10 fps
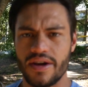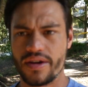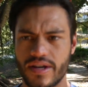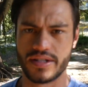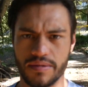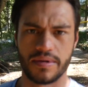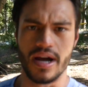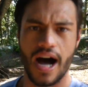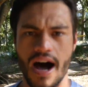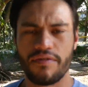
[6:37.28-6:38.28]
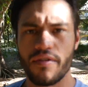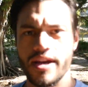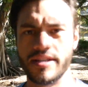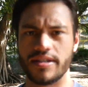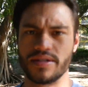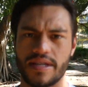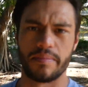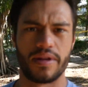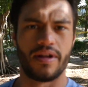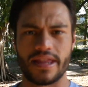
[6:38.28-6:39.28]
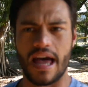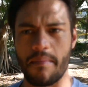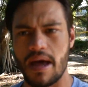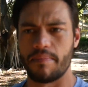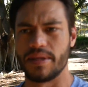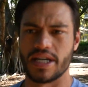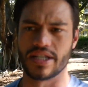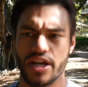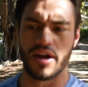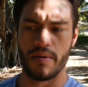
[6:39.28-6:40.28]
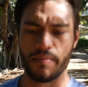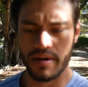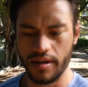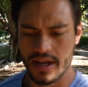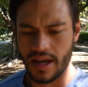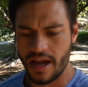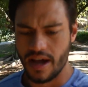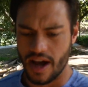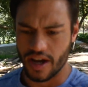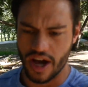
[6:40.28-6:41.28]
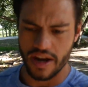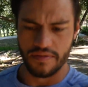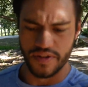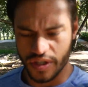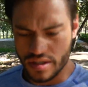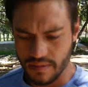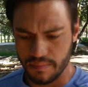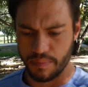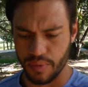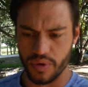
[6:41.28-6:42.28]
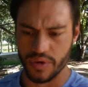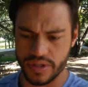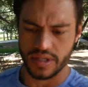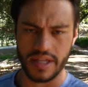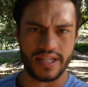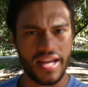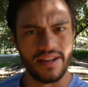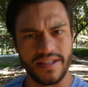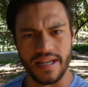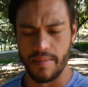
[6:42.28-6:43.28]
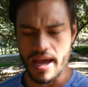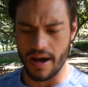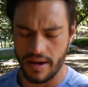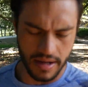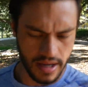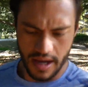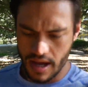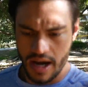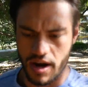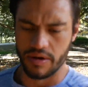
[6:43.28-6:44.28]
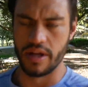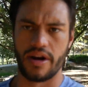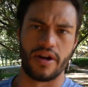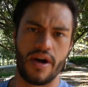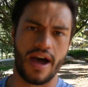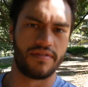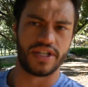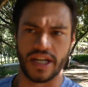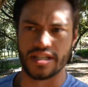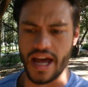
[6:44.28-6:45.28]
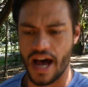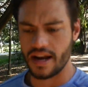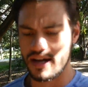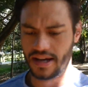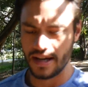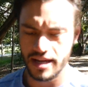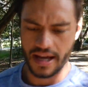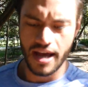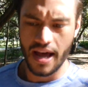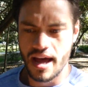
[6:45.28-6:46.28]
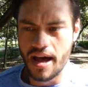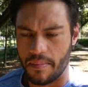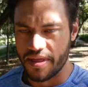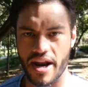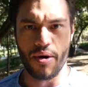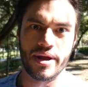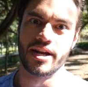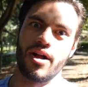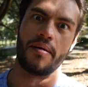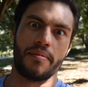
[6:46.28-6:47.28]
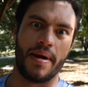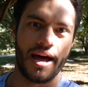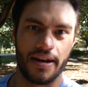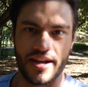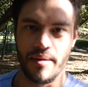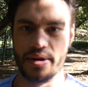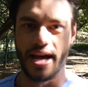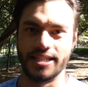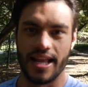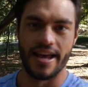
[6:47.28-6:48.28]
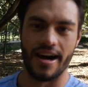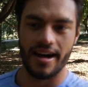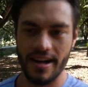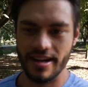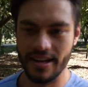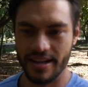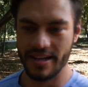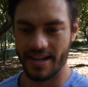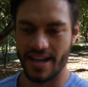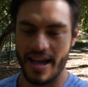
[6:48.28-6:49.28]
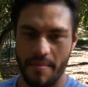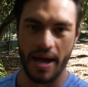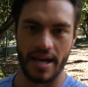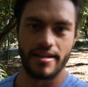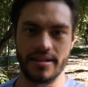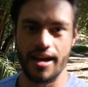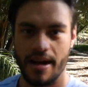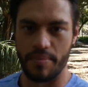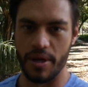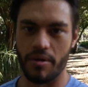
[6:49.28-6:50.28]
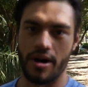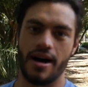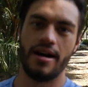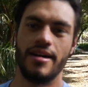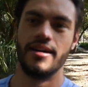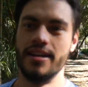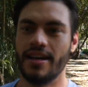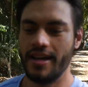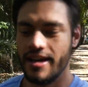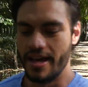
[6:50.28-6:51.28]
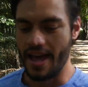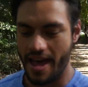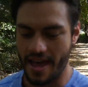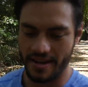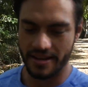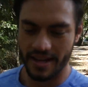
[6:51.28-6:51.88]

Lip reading: some calf raises or something like that, potentially I kind of just bruised the tendon somehow. I really don't know, I haven't checked it out. But then I went and climbed the mountain a couple of days later, Mount Biwa, and